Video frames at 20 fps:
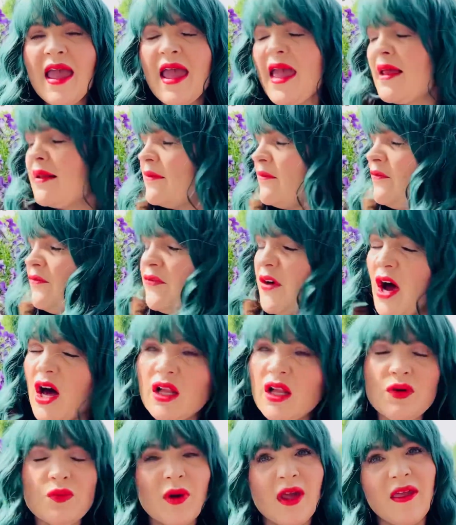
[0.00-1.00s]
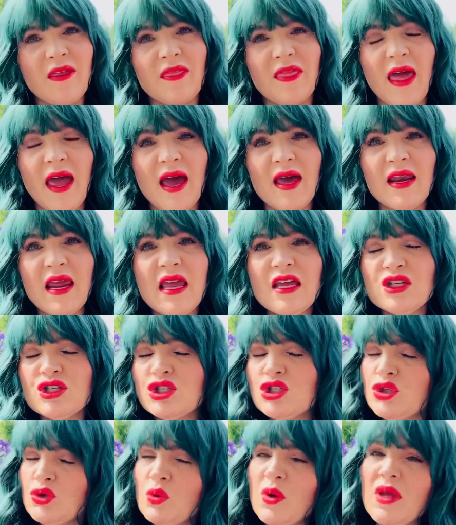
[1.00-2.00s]
and following that
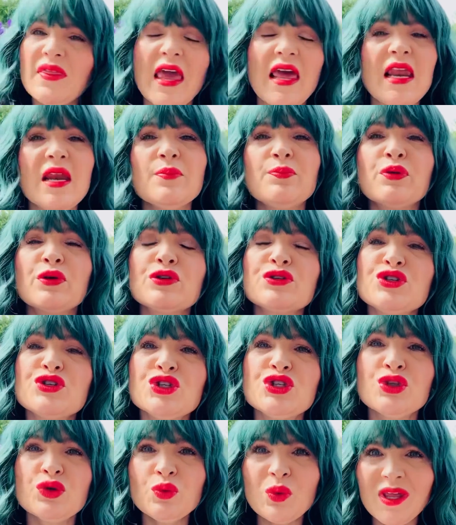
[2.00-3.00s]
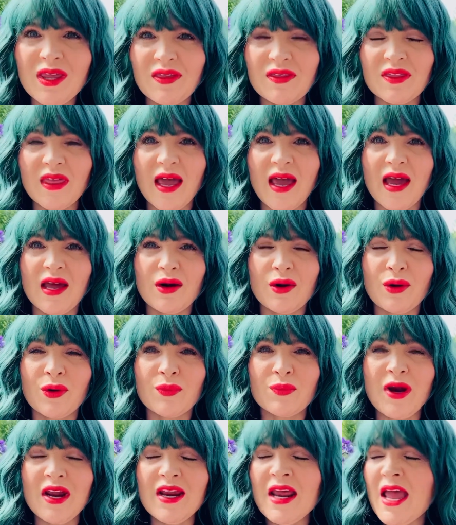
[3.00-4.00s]
and doing that and pursuing that, all
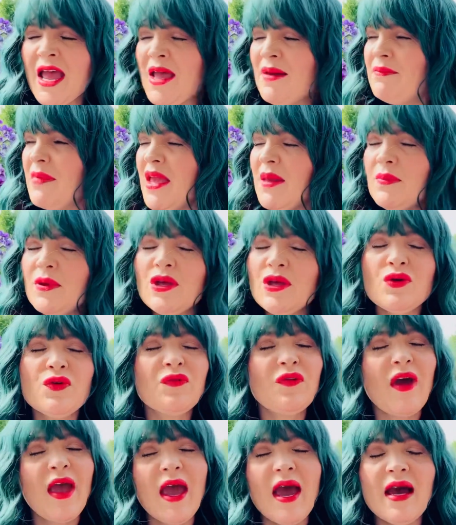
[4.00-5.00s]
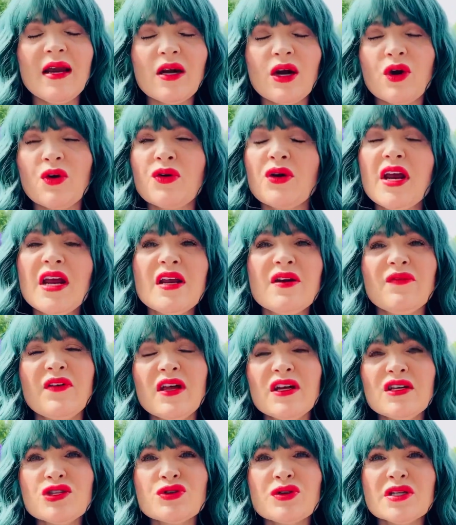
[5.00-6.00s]
right? Maybe you've had a creative
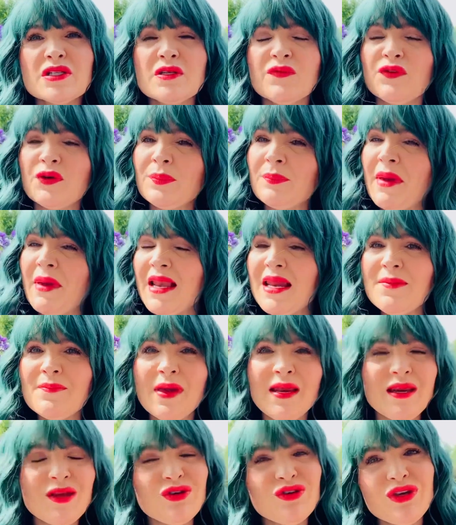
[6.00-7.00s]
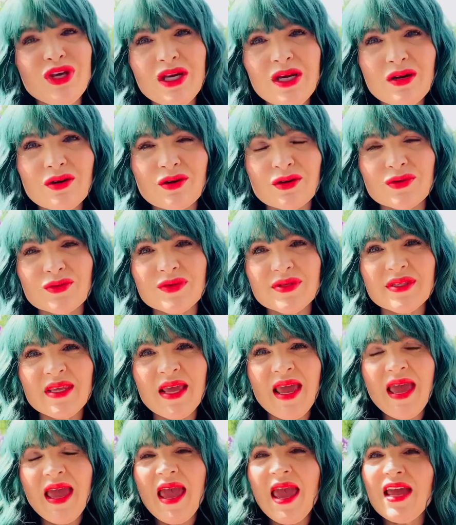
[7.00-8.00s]
interest for many, many years
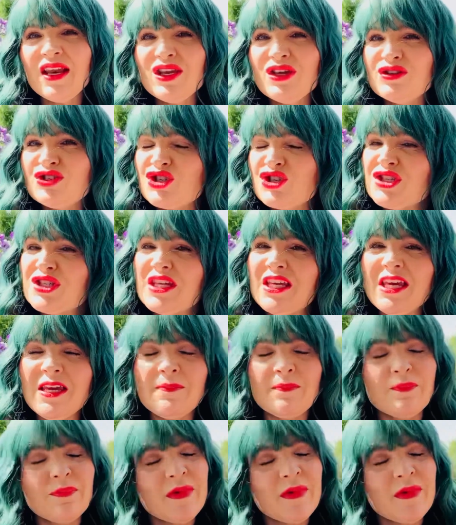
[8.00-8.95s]
and you just keep